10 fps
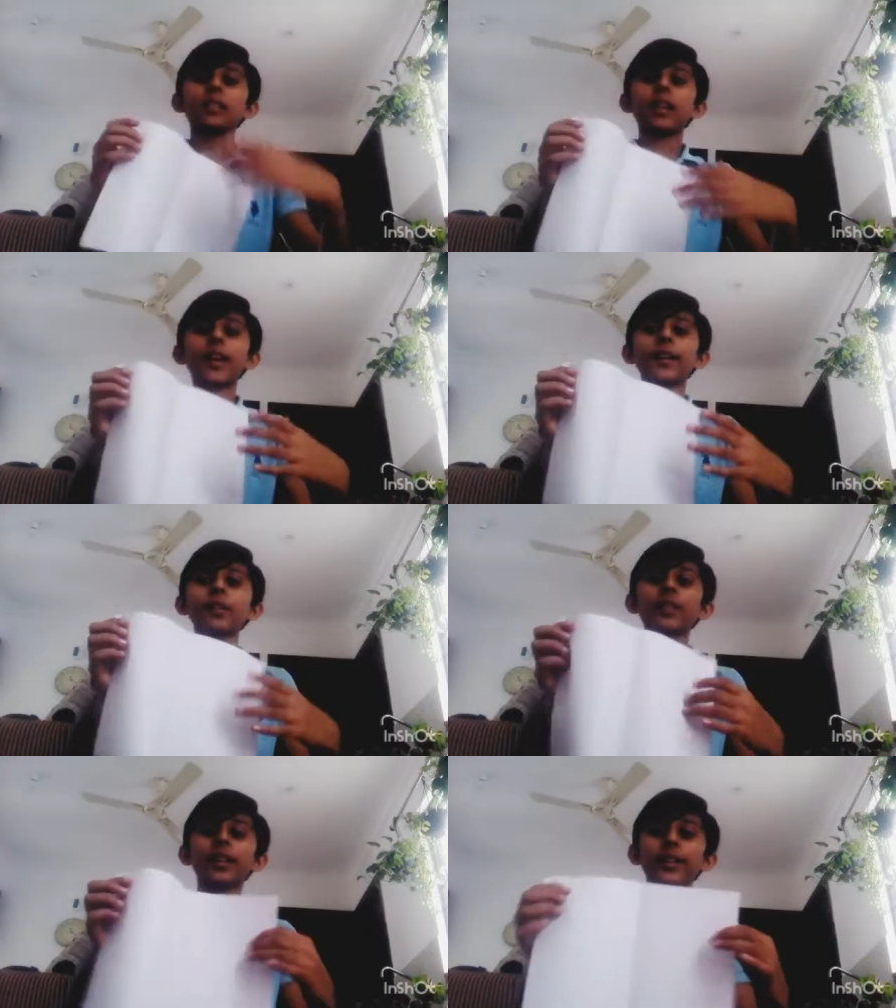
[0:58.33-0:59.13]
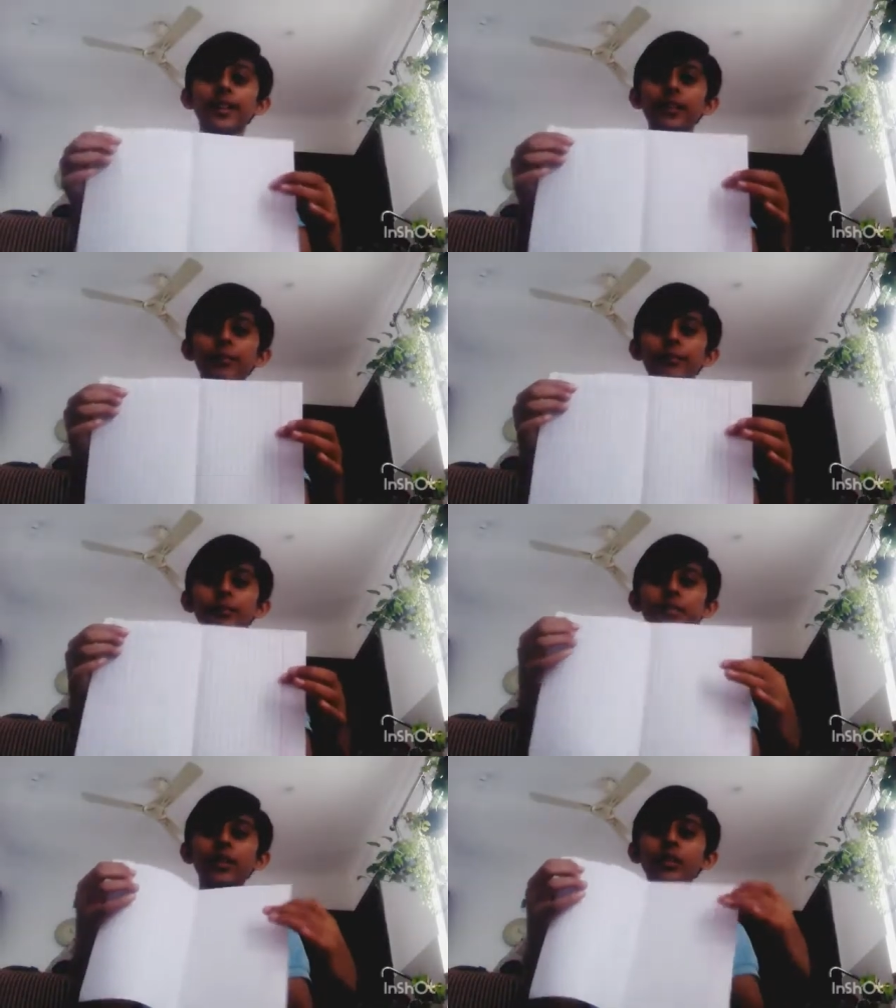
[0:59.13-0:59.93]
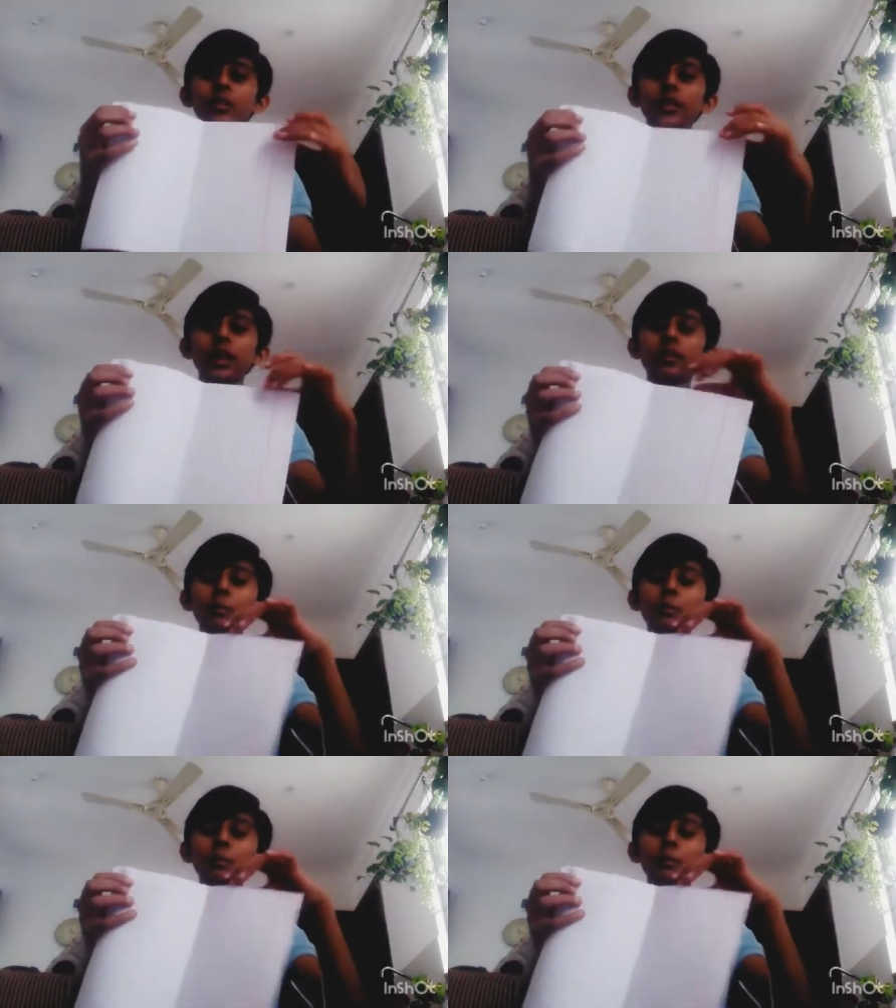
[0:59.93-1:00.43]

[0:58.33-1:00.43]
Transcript: line over here, there will